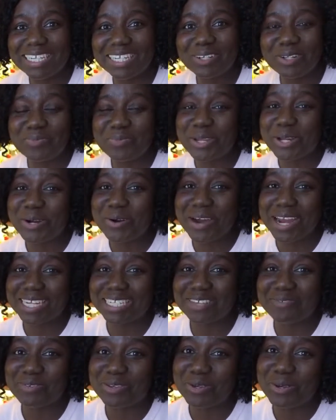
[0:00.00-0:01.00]
It will be great
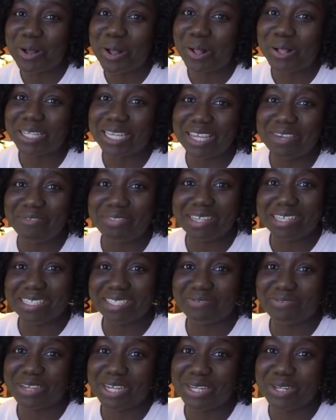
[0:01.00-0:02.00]
if you all give
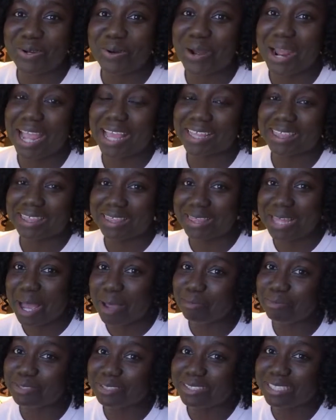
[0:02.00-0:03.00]
this video a
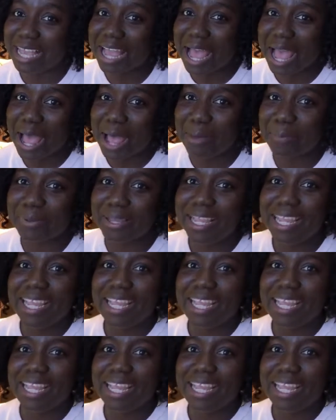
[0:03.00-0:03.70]
thumbs up.